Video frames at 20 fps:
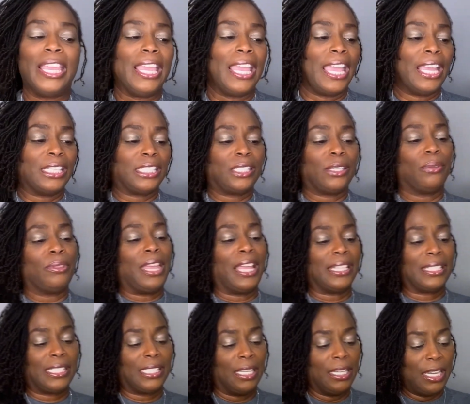And so
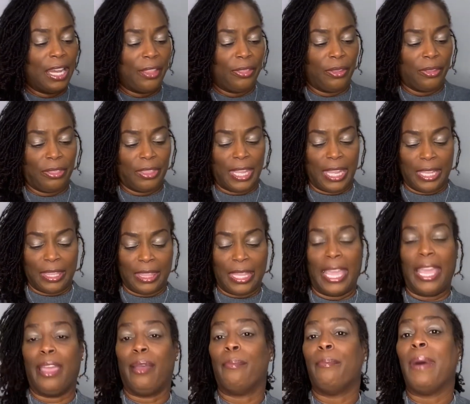that's another thing
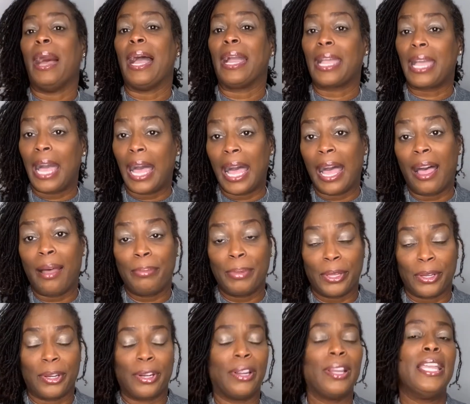that my
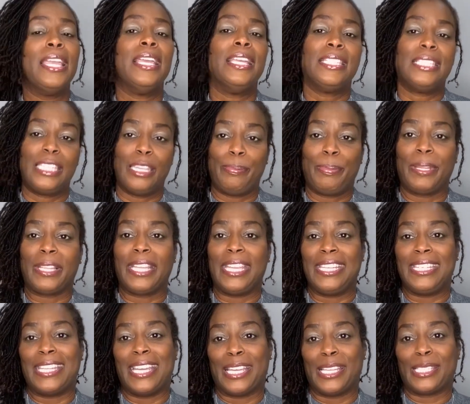cobbler typically
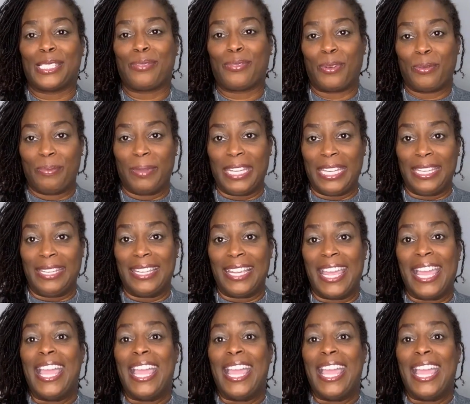does for me.